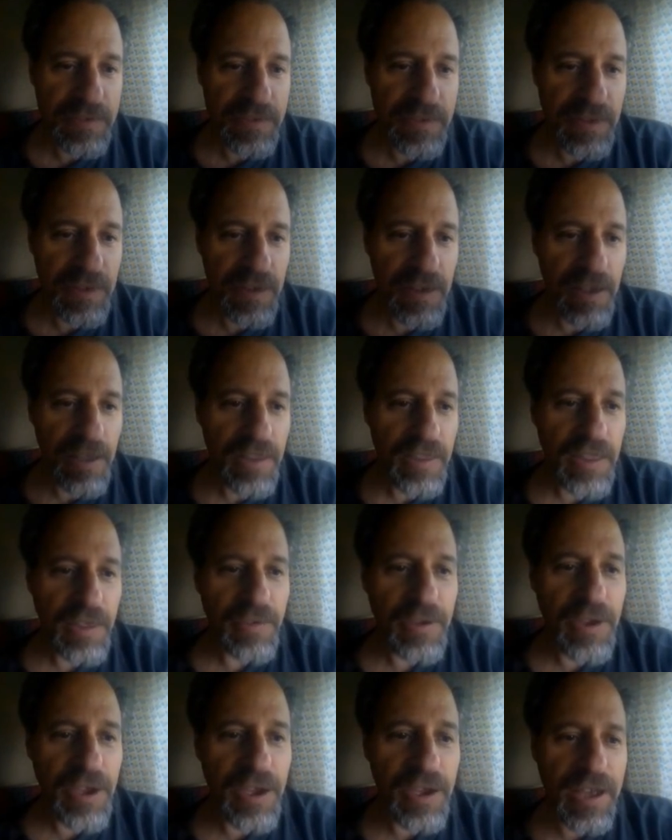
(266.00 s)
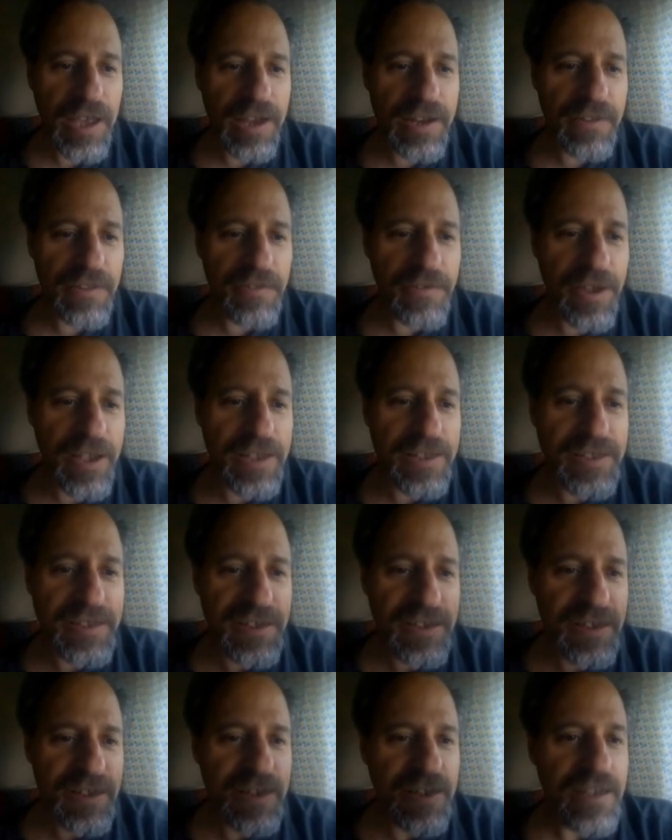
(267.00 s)
There we go, end of the race.
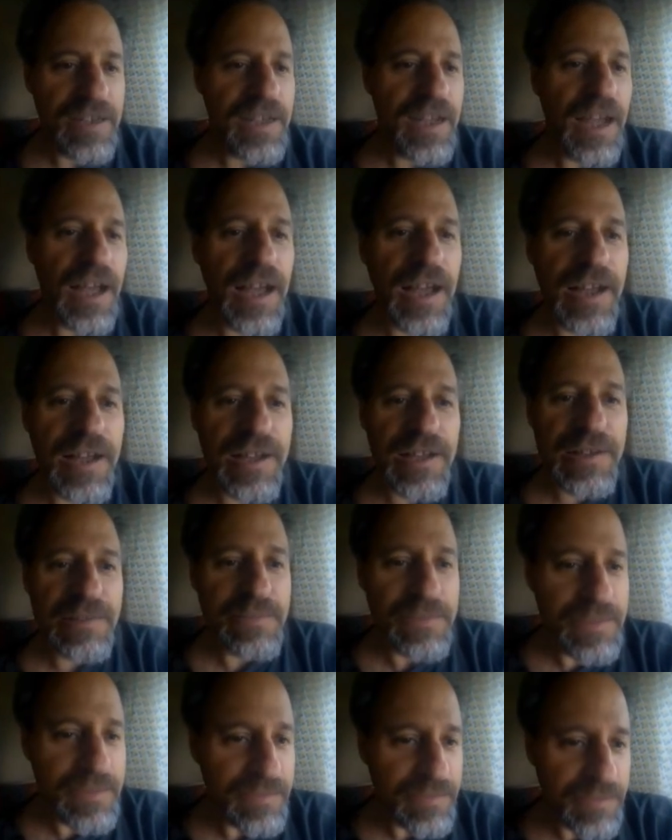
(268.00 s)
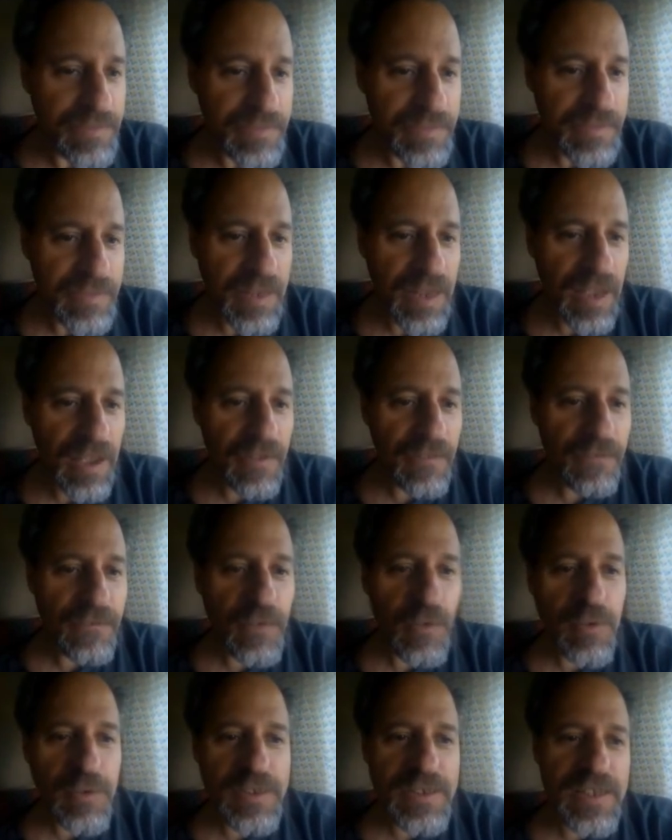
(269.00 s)
Um, four
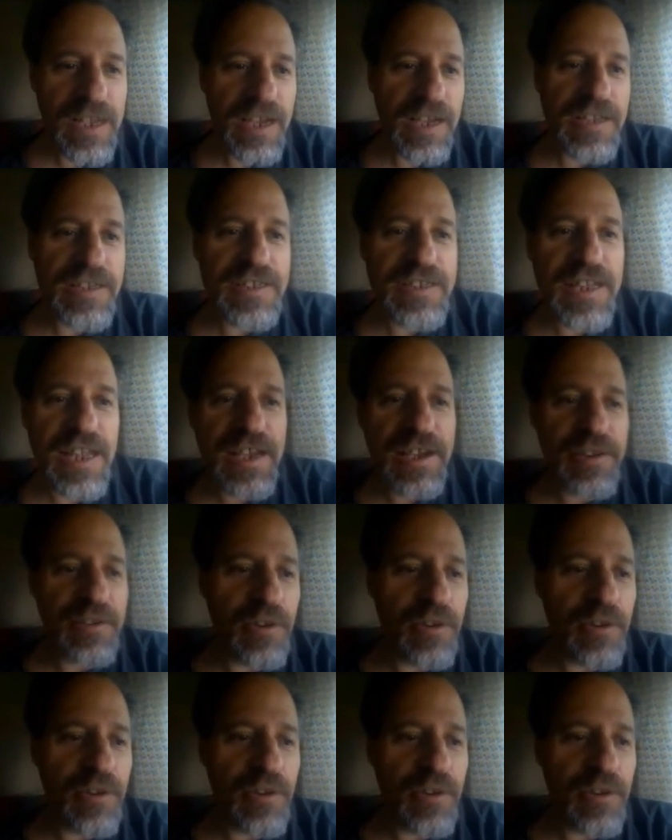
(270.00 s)
seconds taken off the